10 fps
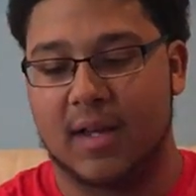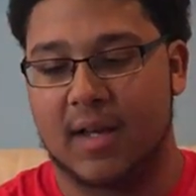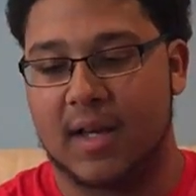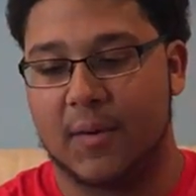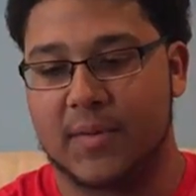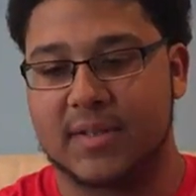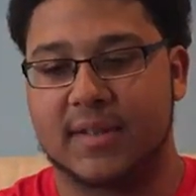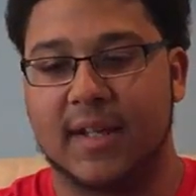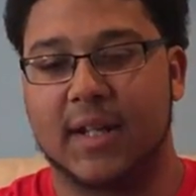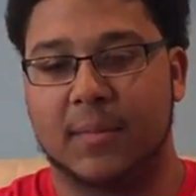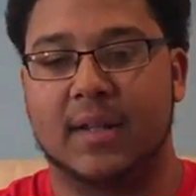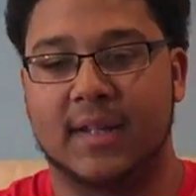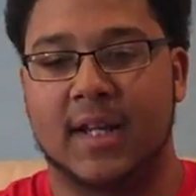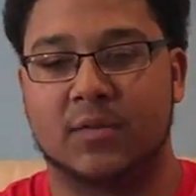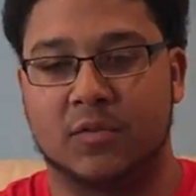uh, I wasn't thinking about
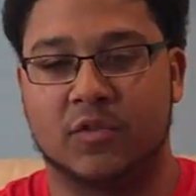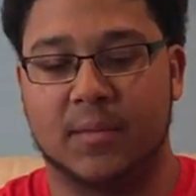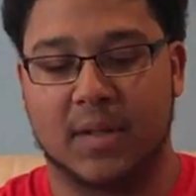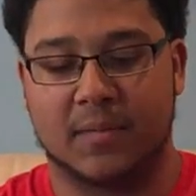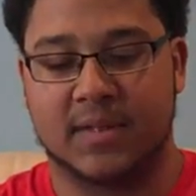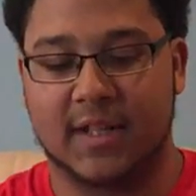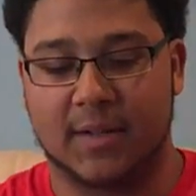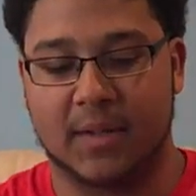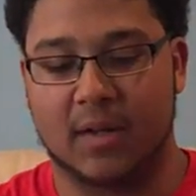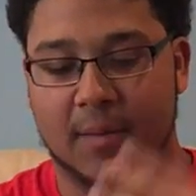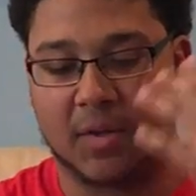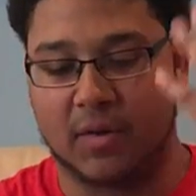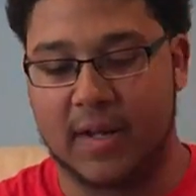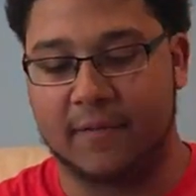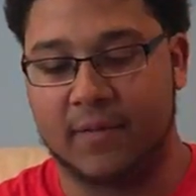the actual treatment. I was thinking about I'm
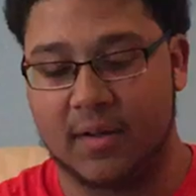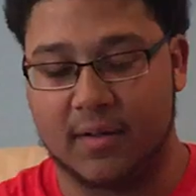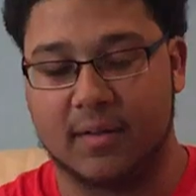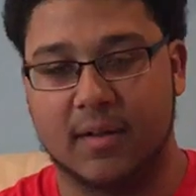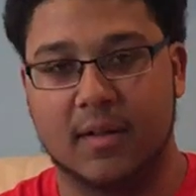going to have fun.